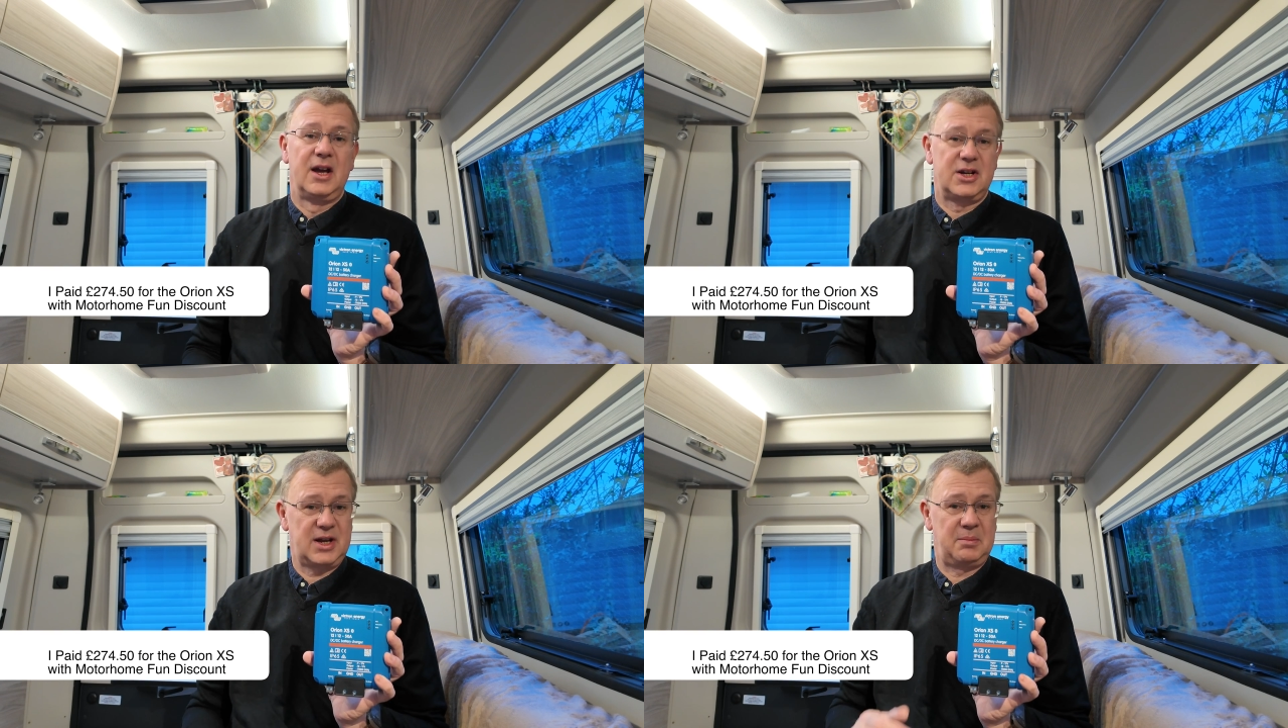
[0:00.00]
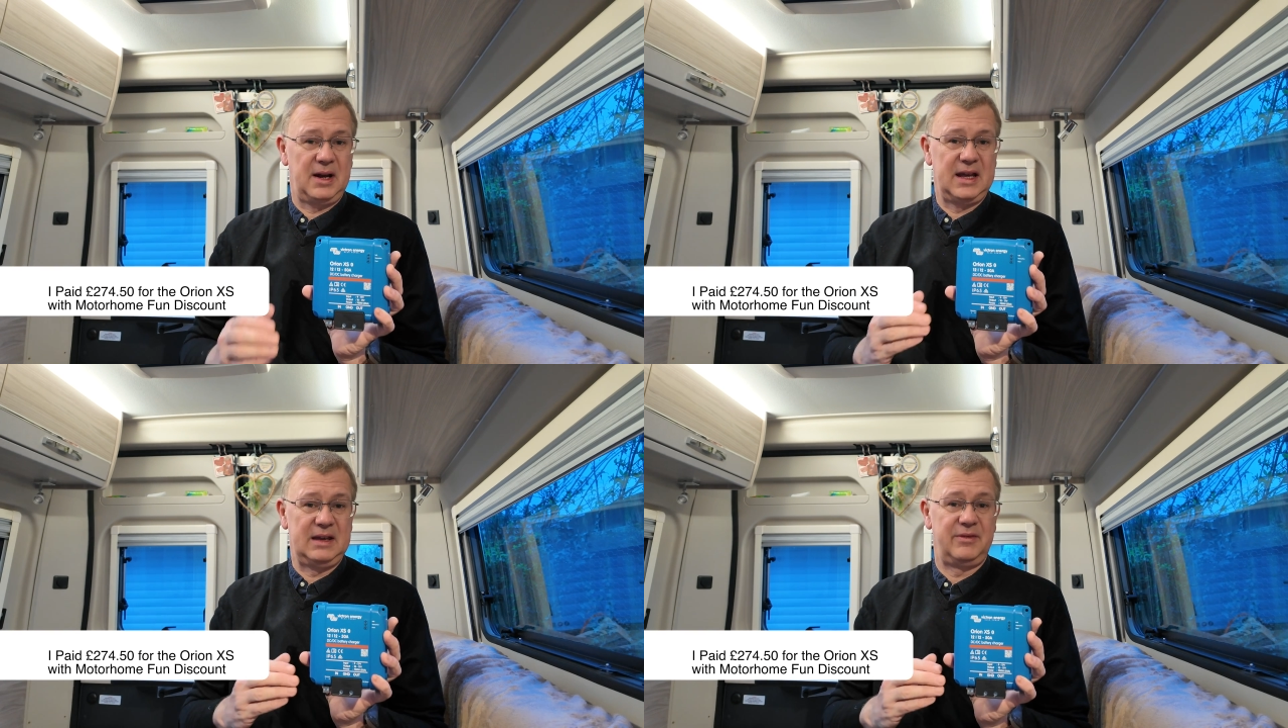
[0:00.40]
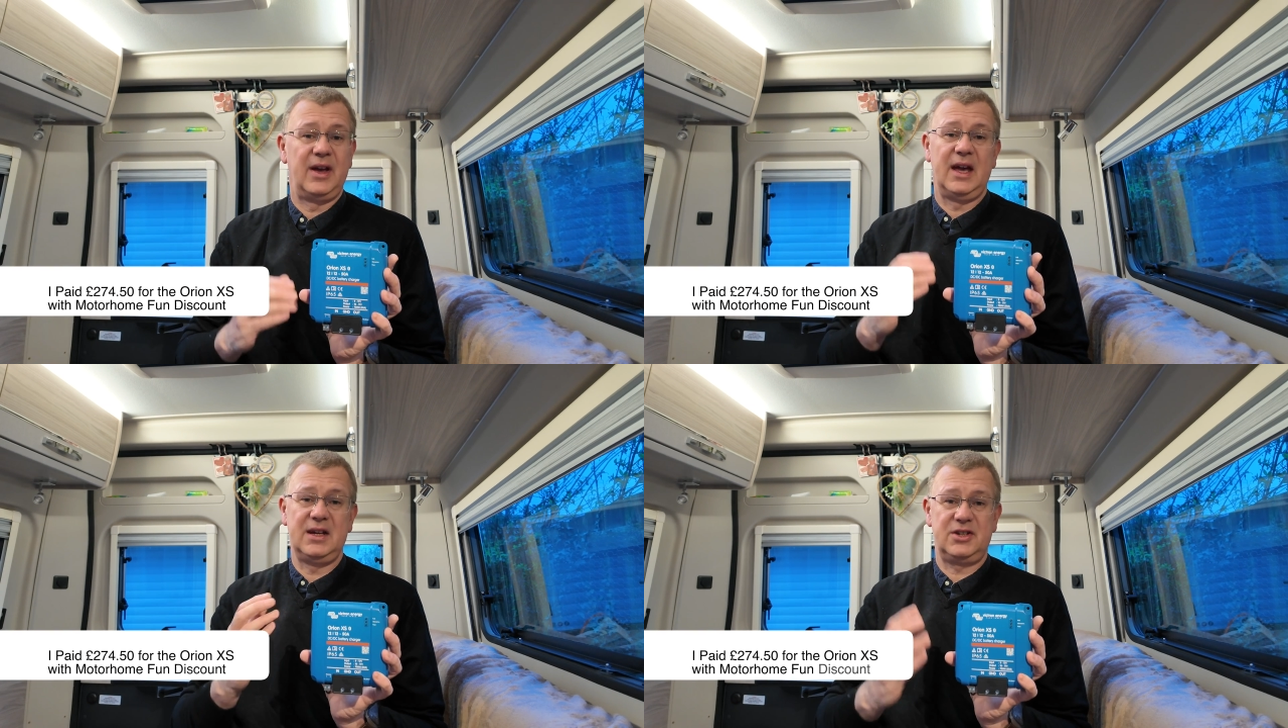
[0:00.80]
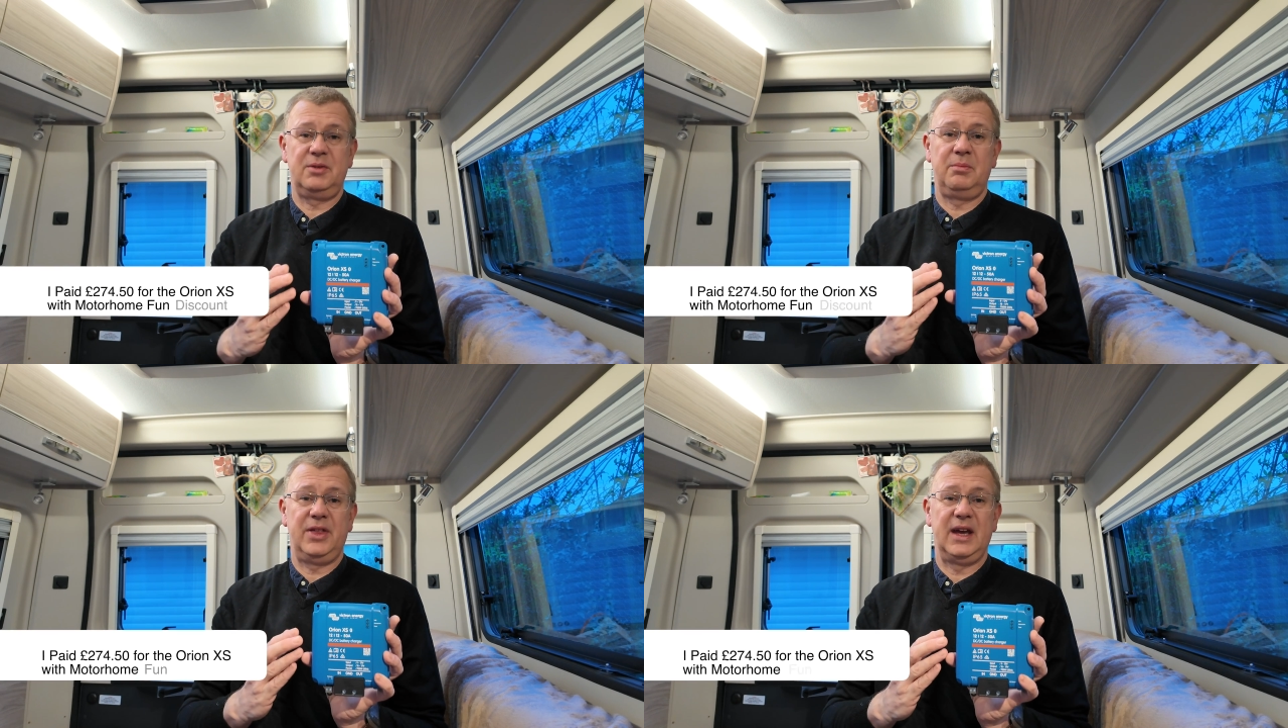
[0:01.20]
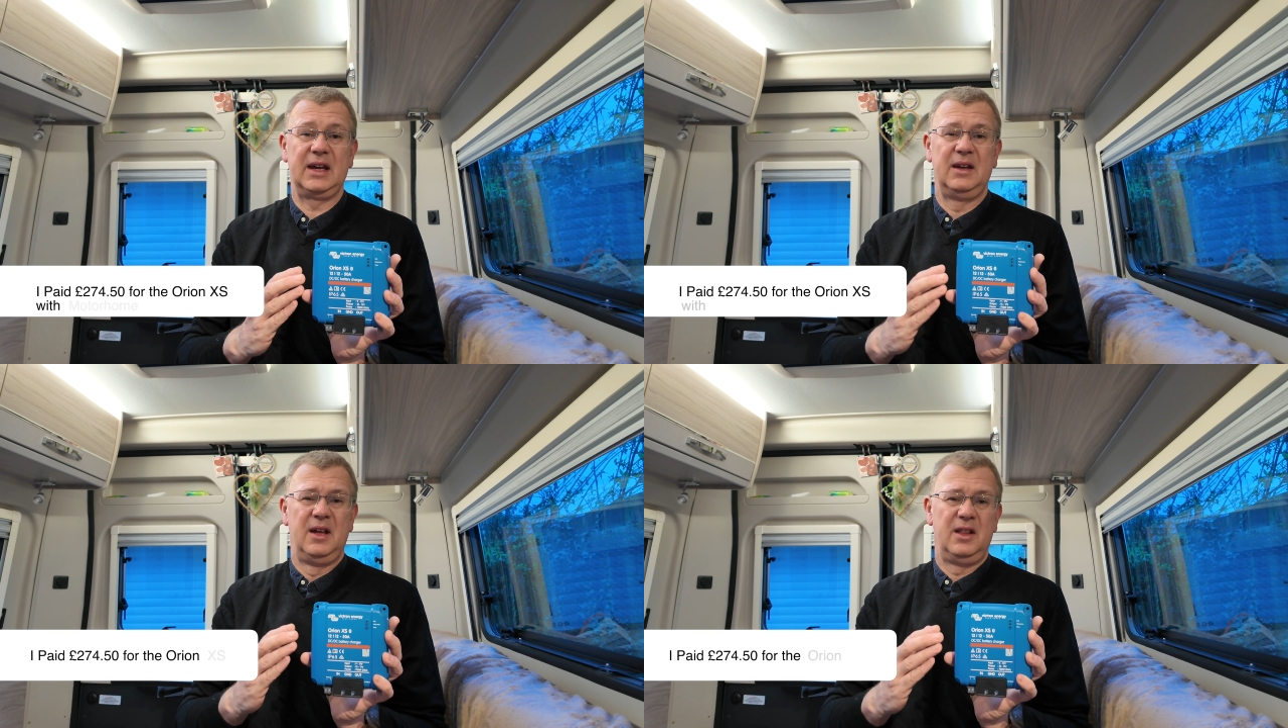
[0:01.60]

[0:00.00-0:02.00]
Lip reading: because I believe it's something